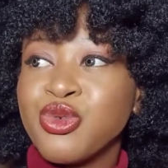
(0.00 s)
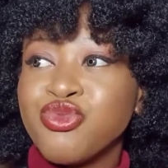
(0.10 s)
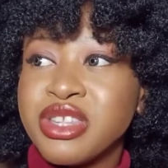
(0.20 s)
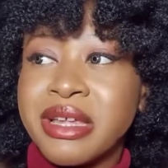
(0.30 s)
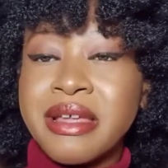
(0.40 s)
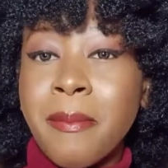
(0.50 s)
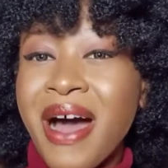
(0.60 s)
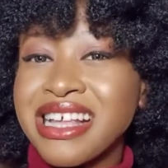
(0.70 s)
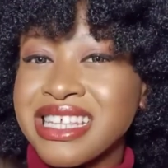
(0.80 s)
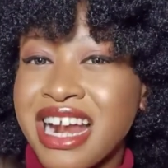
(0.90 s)
the
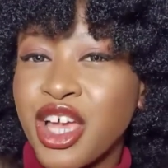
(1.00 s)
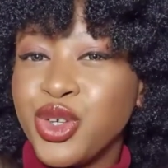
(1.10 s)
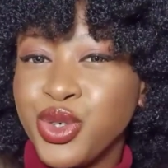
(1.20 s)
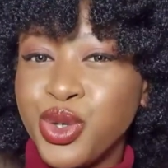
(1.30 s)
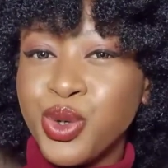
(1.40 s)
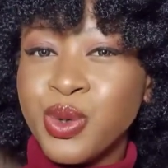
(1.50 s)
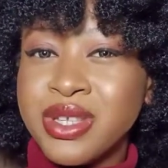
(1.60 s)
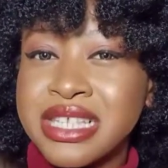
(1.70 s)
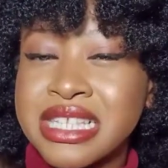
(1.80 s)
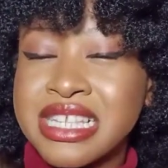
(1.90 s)
pads that I
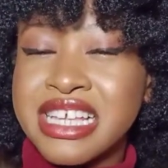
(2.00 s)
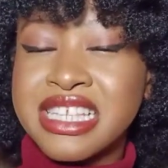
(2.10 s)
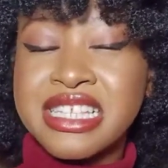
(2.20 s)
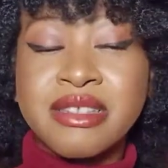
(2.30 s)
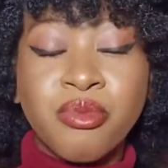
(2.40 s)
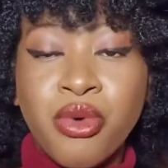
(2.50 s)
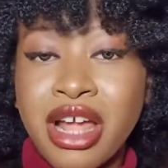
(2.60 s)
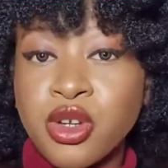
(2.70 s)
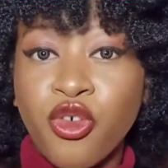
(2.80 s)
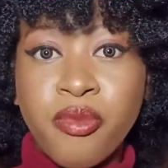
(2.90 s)
use, there's this
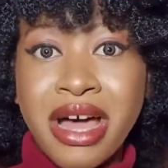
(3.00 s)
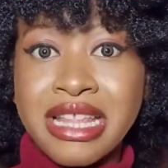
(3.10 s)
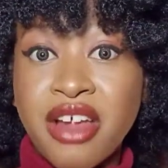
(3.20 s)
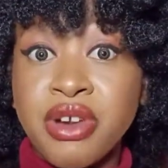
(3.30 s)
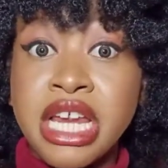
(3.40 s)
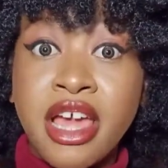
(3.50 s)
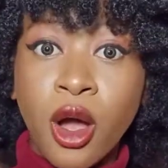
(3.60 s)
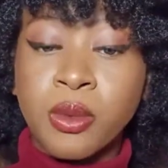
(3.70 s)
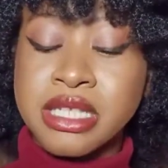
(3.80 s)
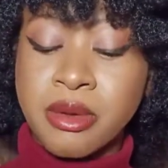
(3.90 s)
brand of pad that really
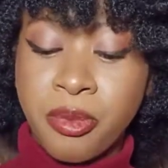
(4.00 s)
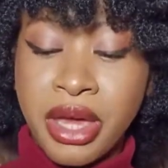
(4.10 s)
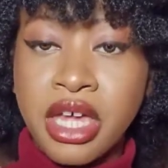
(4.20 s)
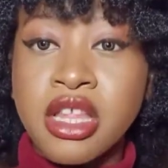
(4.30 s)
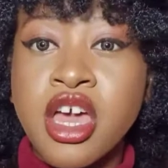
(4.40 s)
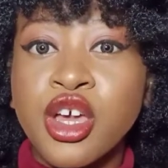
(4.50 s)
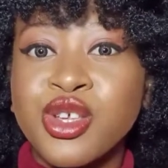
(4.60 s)
helps the pain,